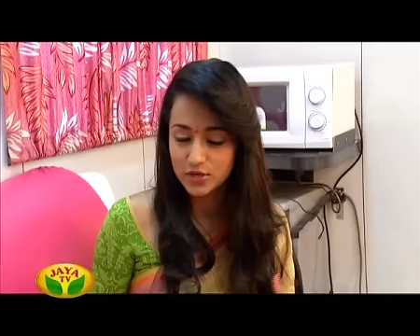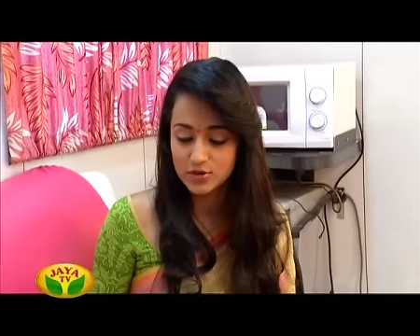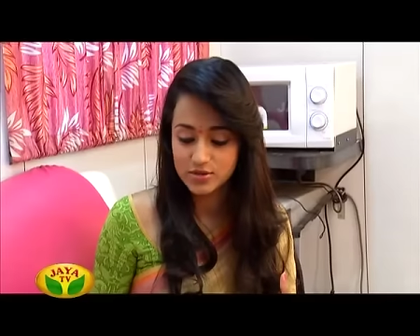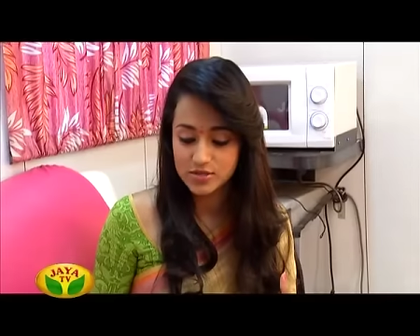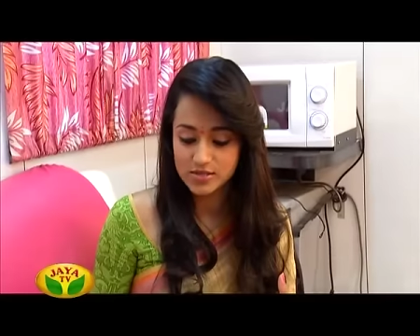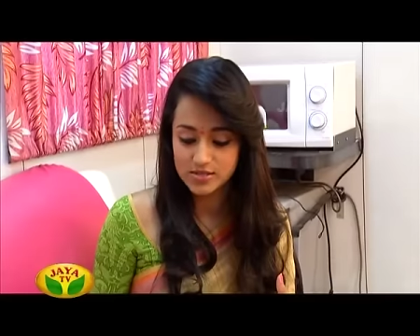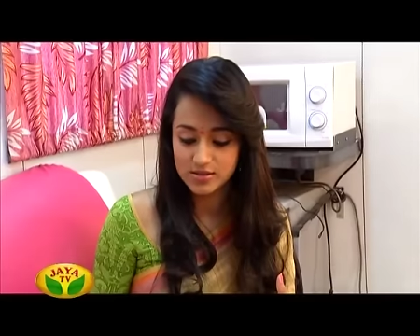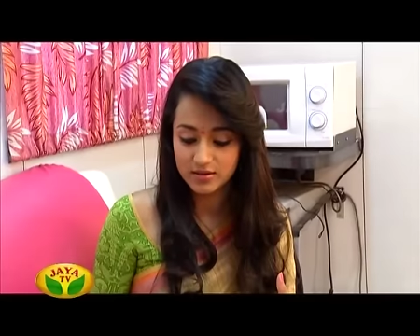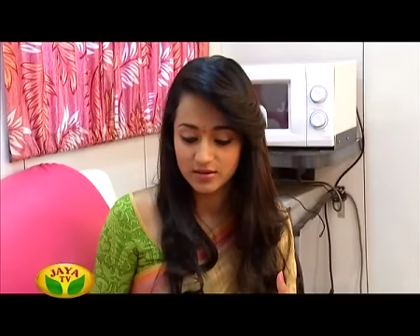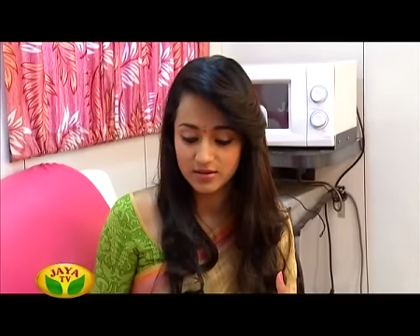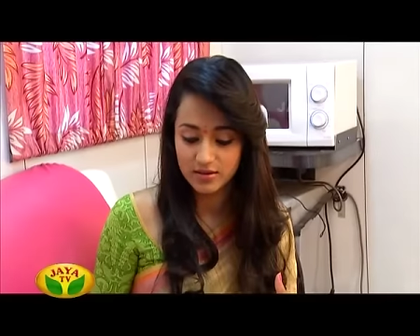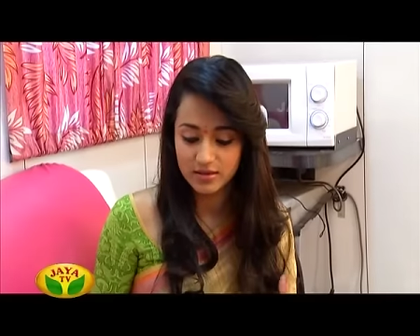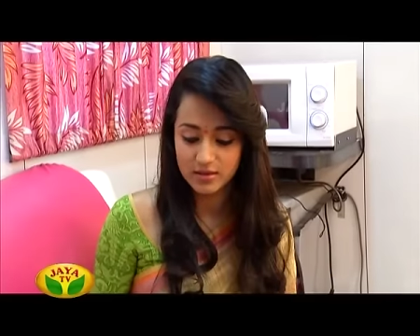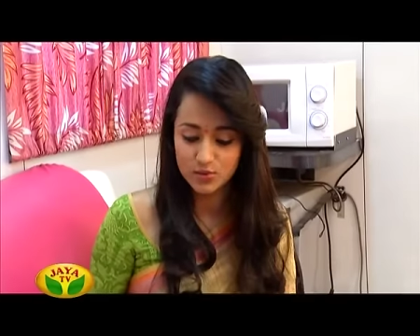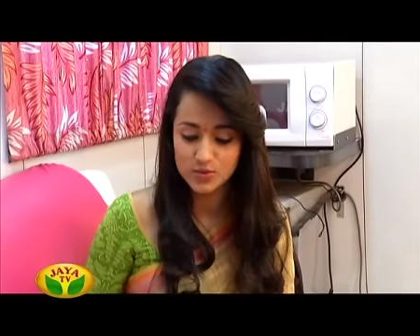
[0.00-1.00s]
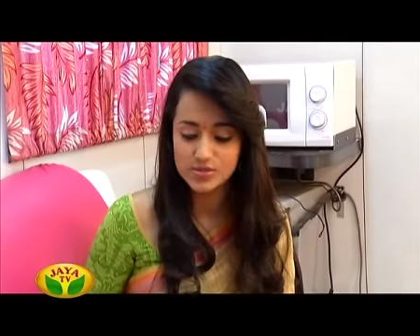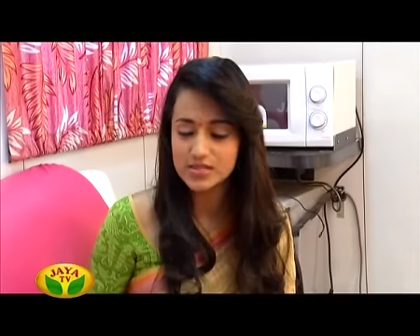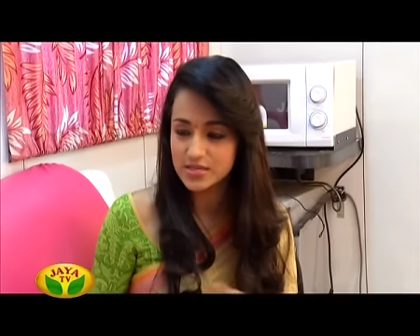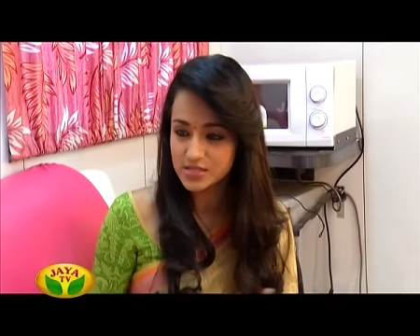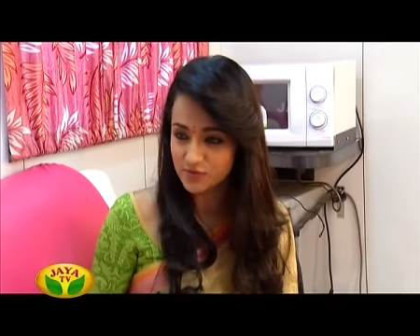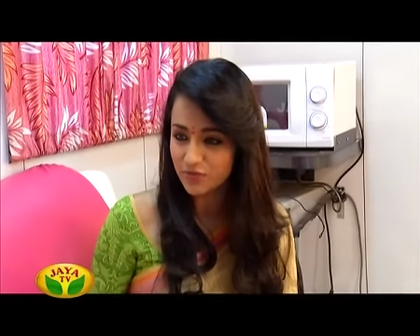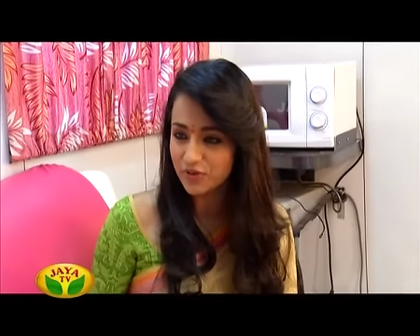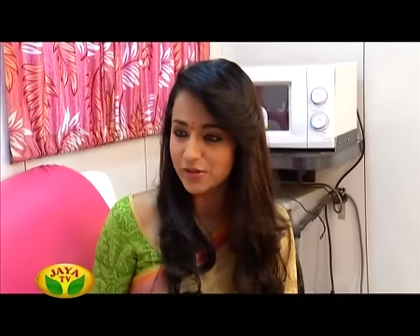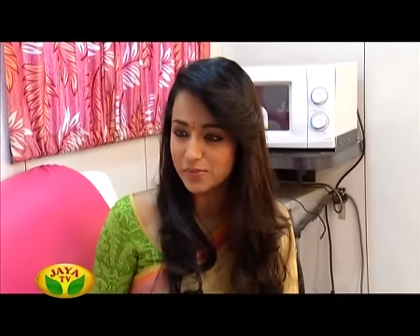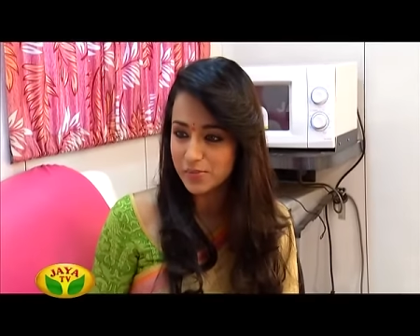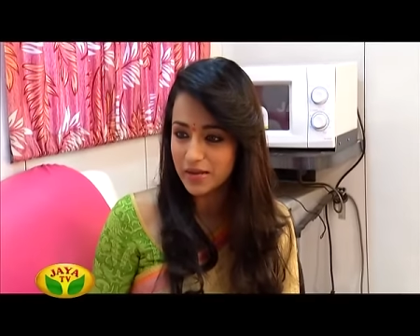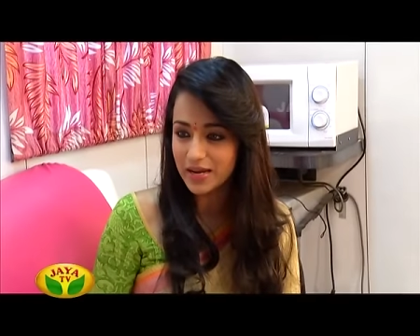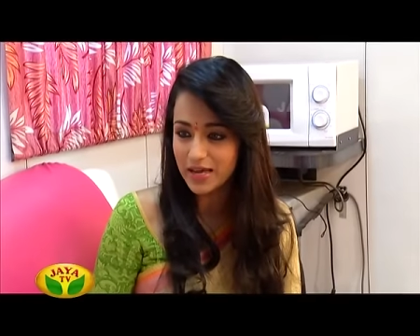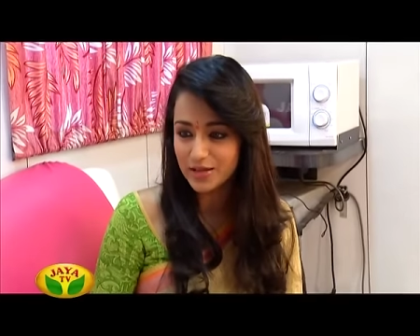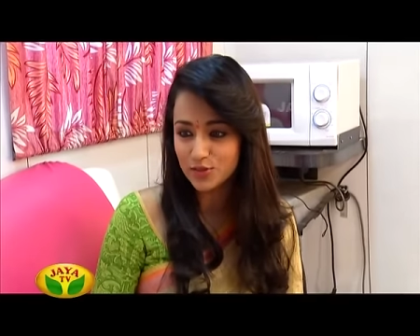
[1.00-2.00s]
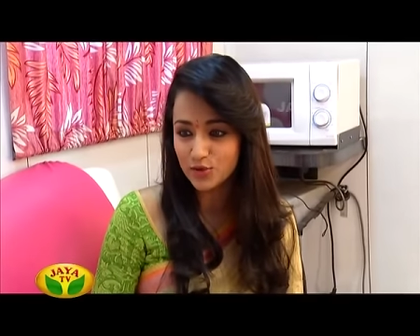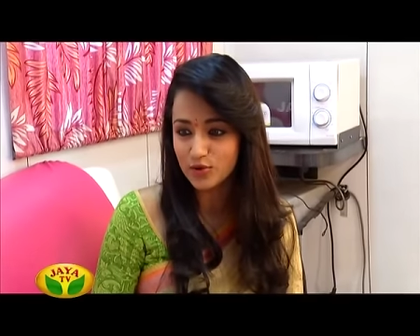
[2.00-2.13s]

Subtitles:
Because it was his film and right.